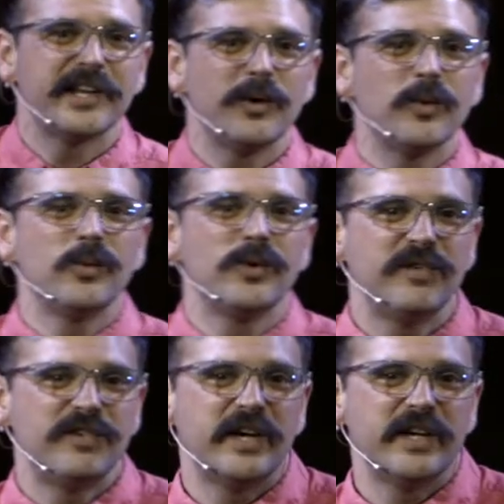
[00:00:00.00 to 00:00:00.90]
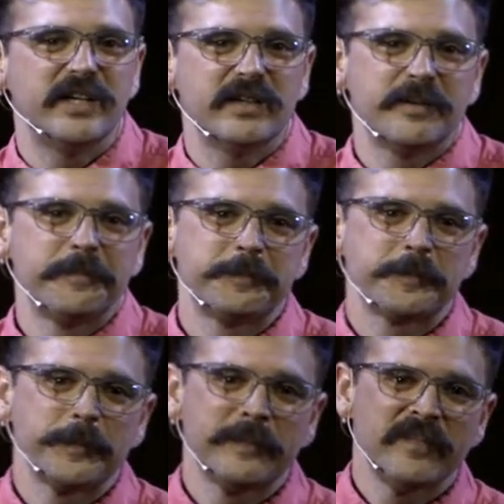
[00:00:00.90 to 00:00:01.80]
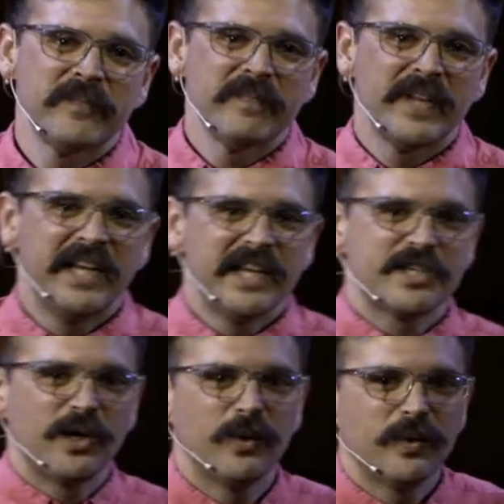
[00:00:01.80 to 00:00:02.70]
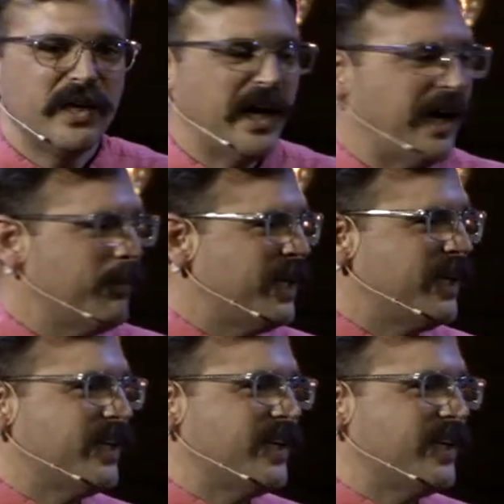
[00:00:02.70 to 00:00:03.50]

that we would have done it. So, yeah, I mean,